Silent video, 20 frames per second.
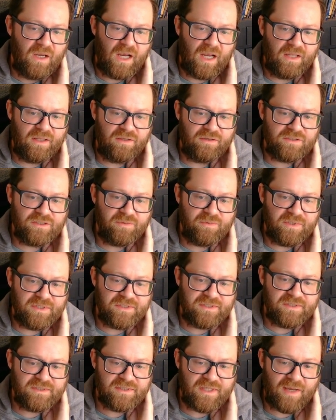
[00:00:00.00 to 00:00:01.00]
And then there's going to be a
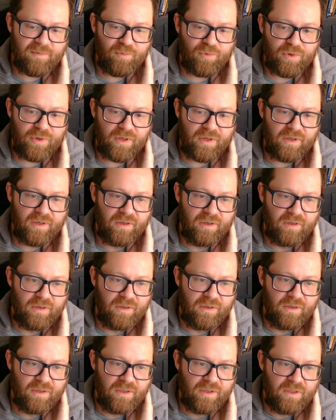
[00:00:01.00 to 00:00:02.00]
separate
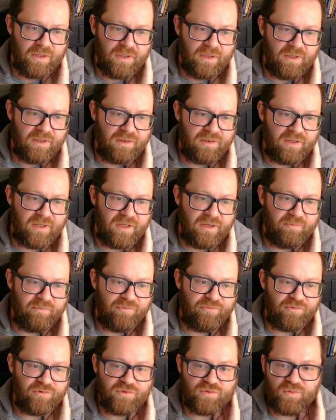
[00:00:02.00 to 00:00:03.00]
theme
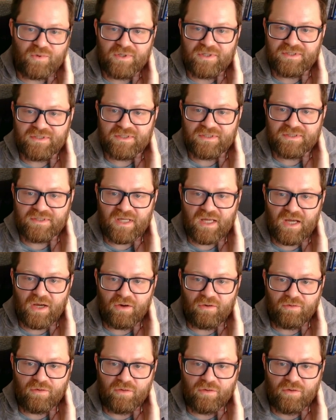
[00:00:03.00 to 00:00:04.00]
for 26
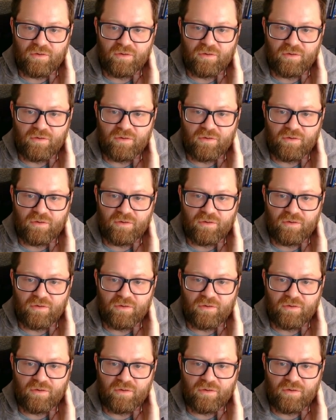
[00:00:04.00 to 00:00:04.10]
down.